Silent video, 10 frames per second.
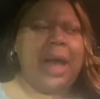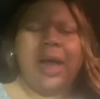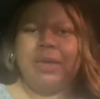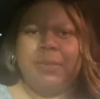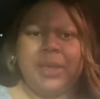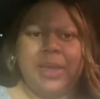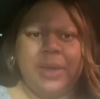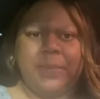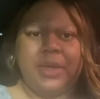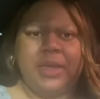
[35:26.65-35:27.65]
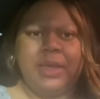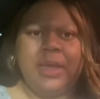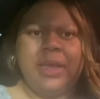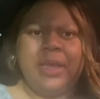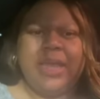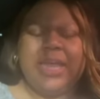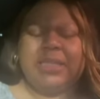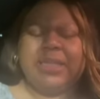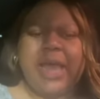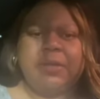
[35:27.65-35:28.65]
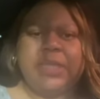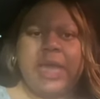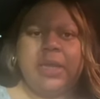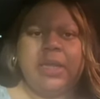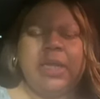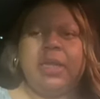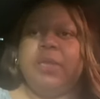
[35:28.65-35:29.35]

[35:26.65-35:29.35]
condiment company so in downtown Atlanta?